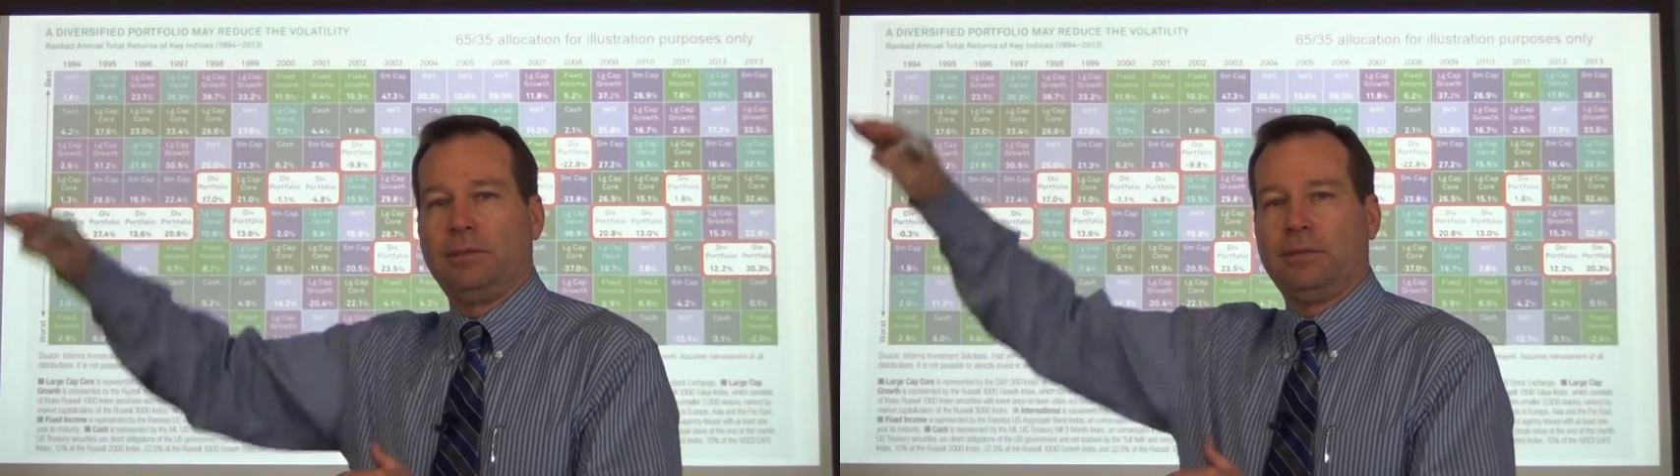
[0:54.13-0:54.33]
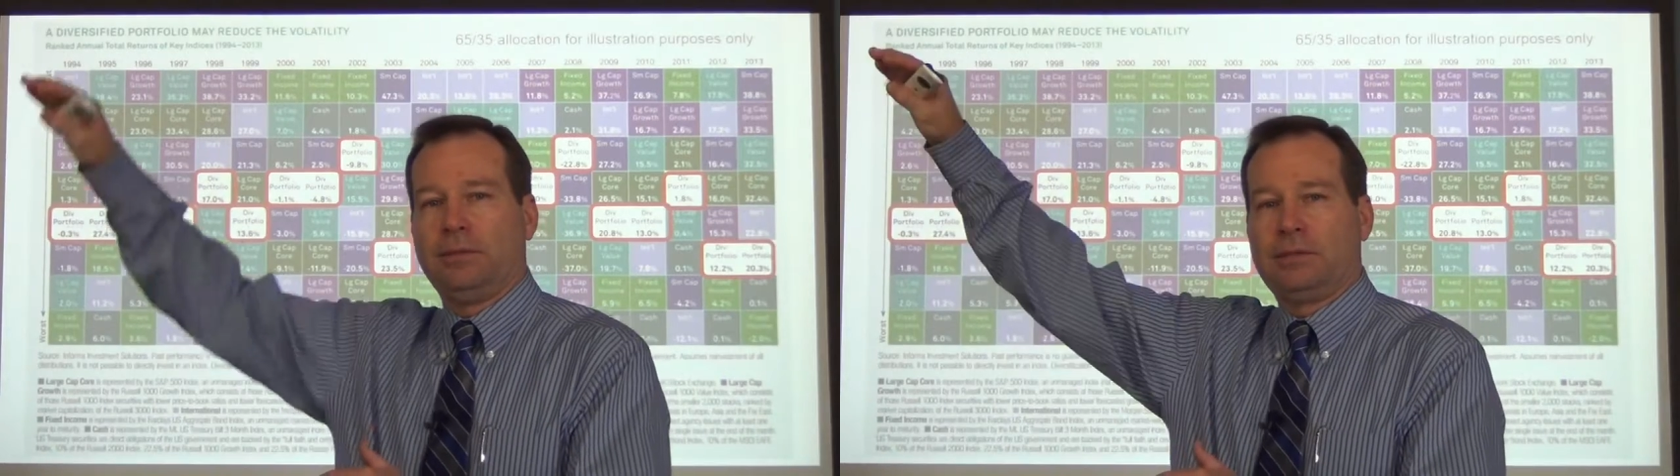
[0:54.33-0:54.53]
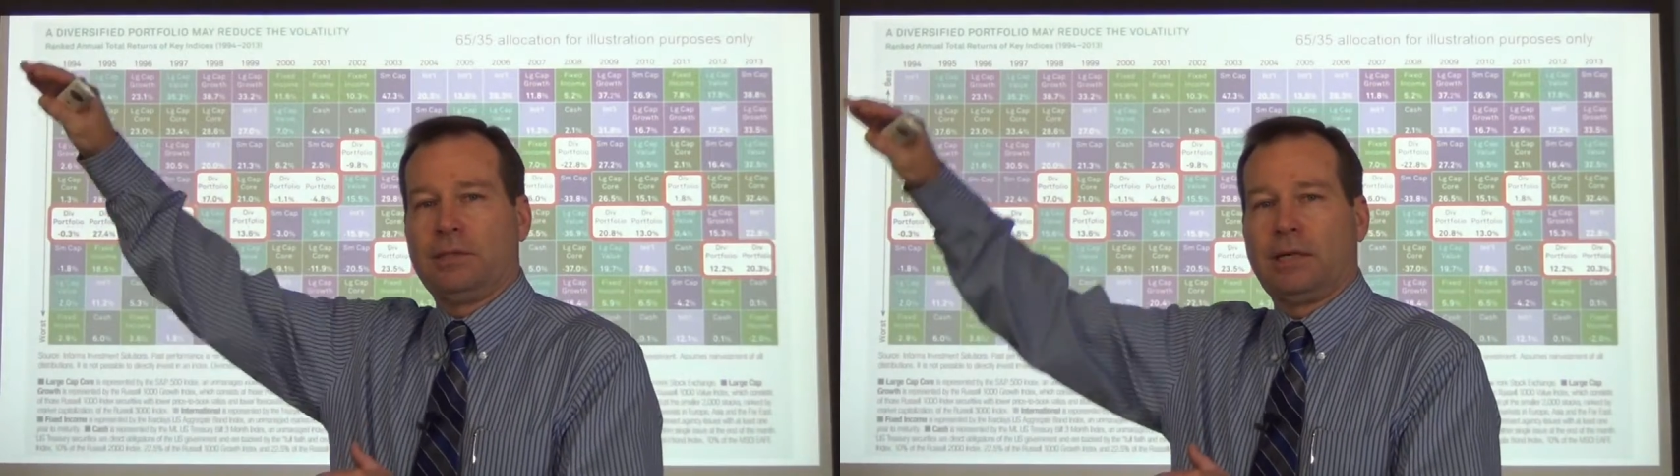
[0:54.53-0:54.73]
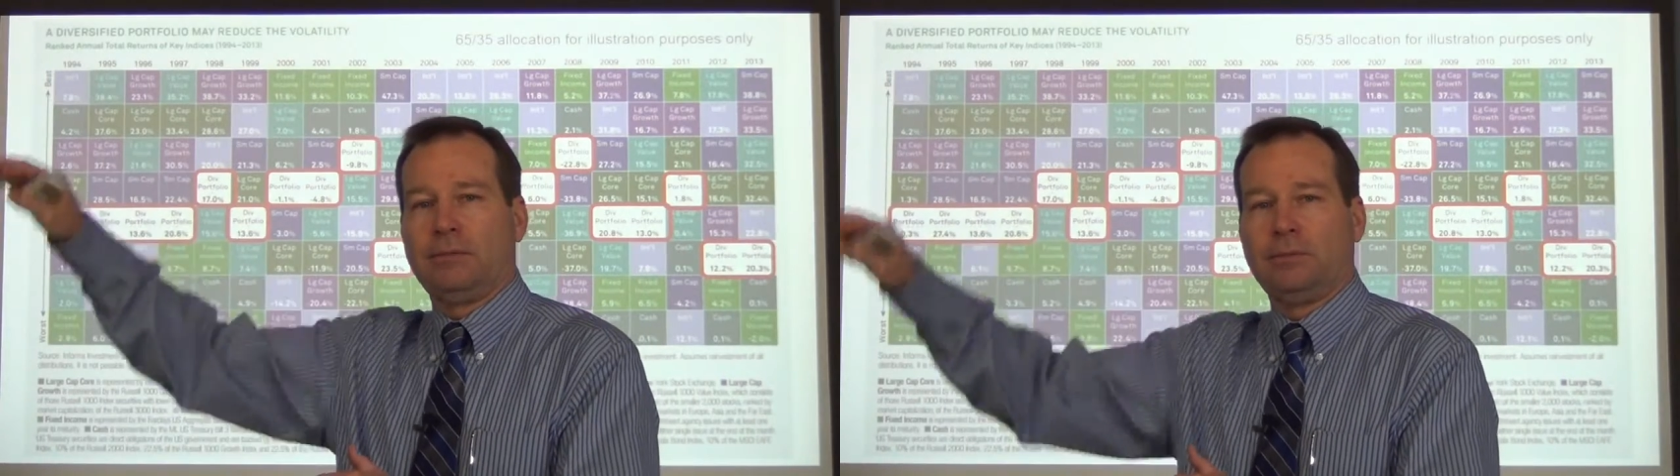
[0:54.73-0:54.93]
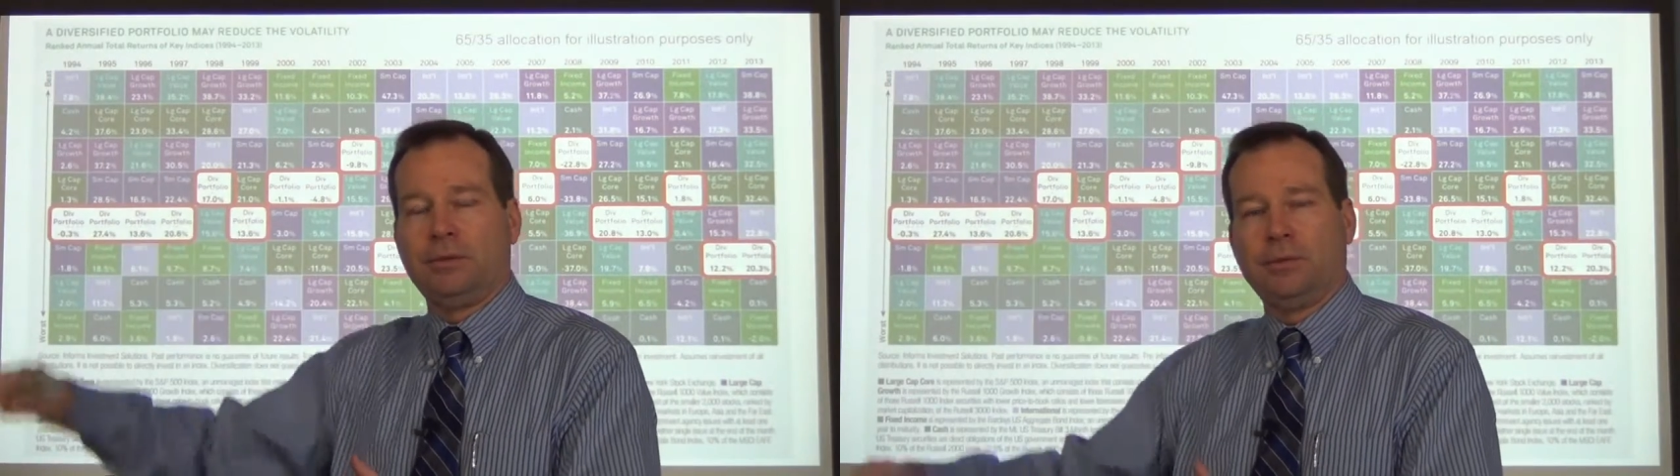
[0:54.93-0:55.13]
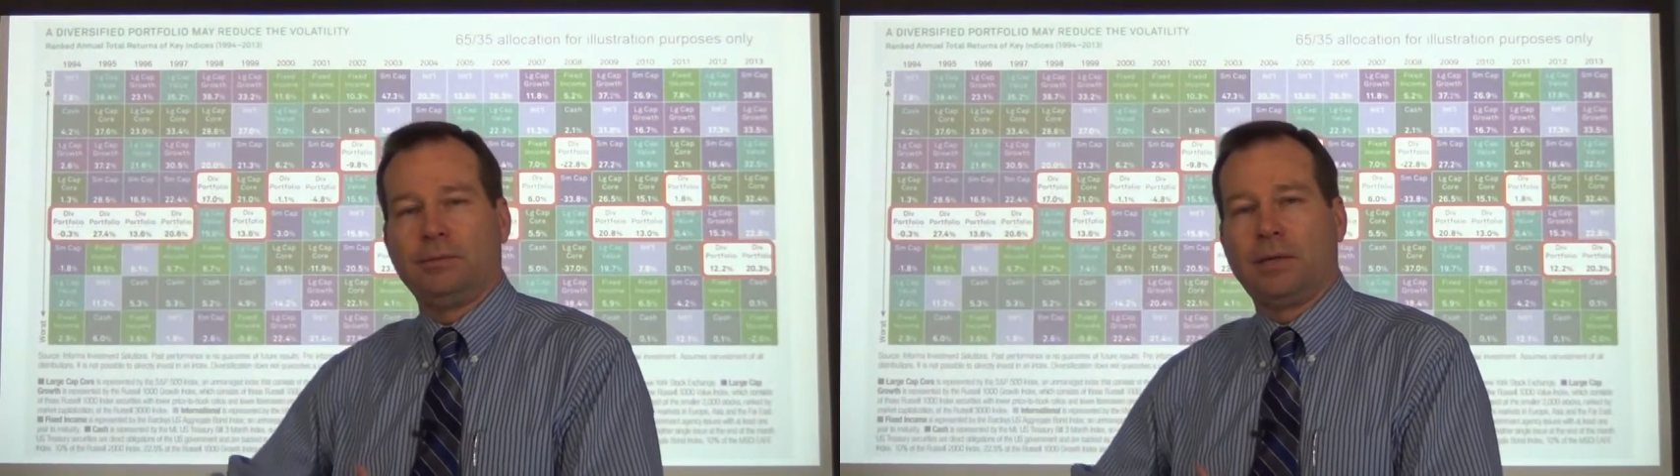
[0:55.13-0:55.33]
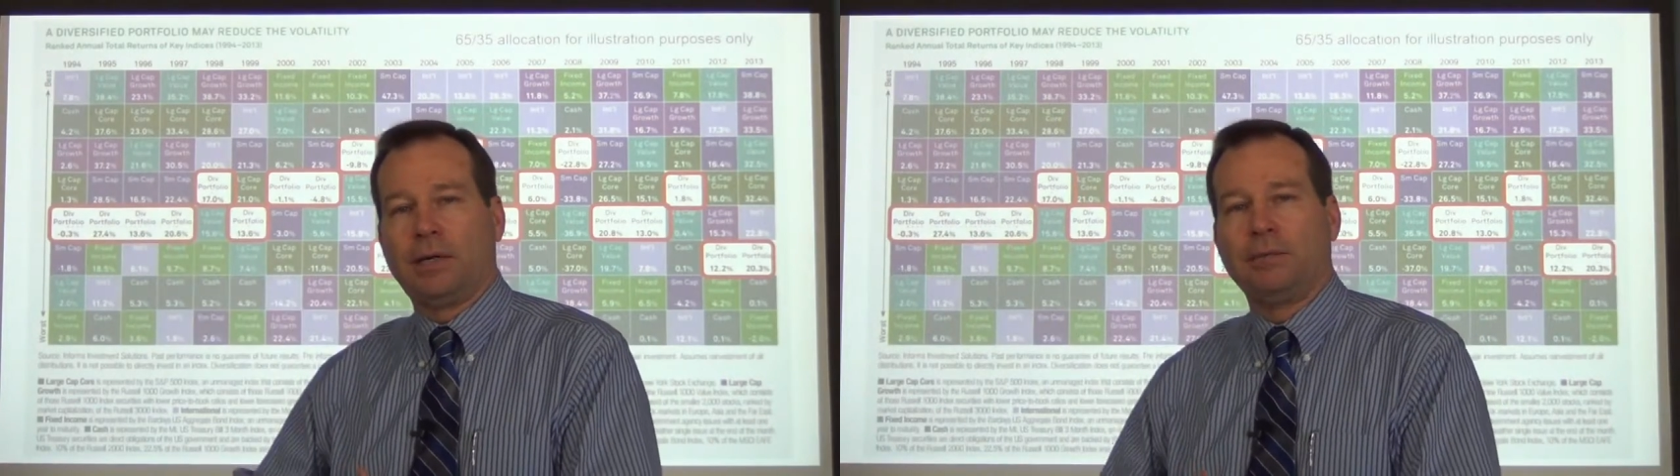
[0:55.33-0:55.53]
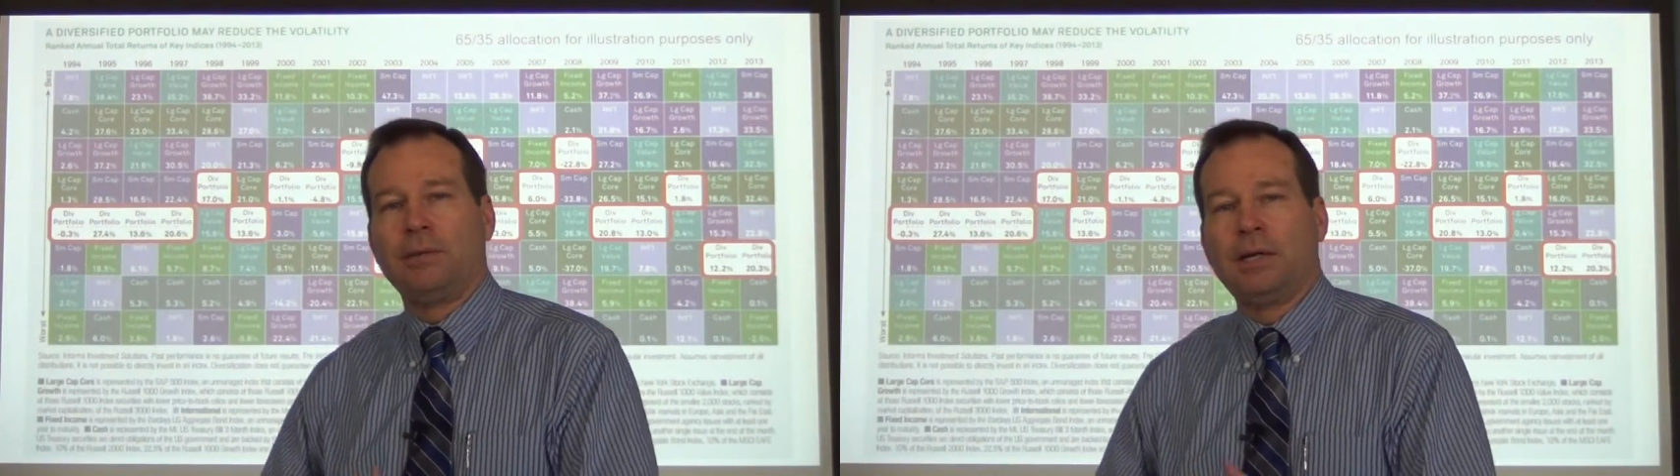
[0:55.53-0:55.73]
near the top, near the
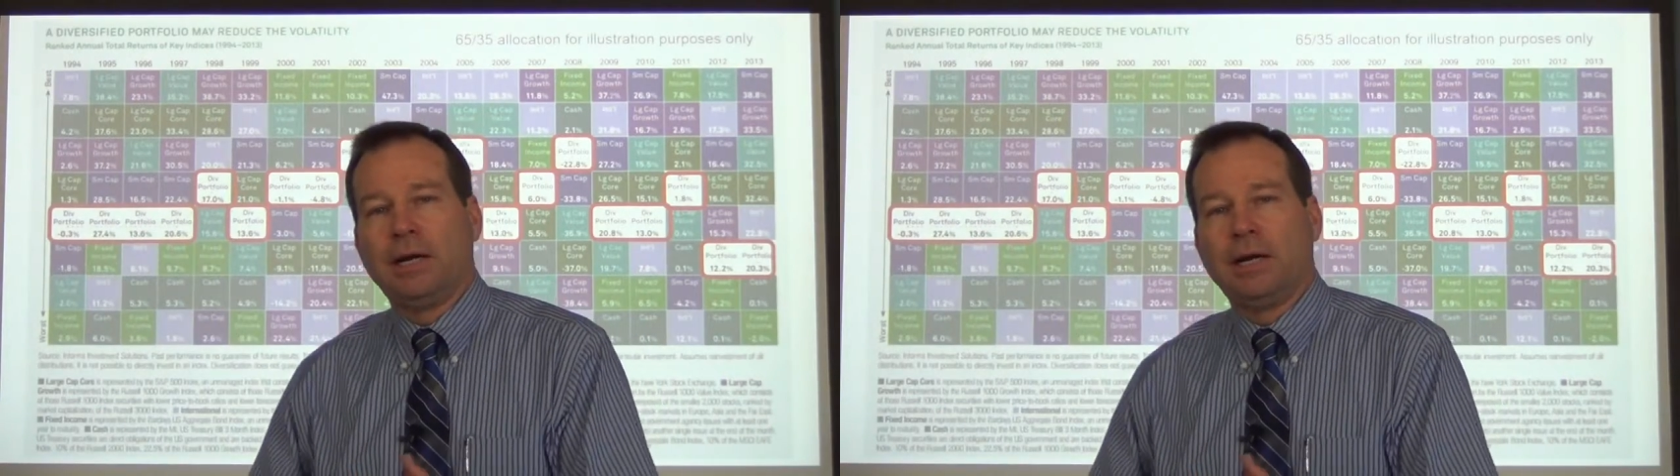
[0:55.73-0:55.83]
bottom.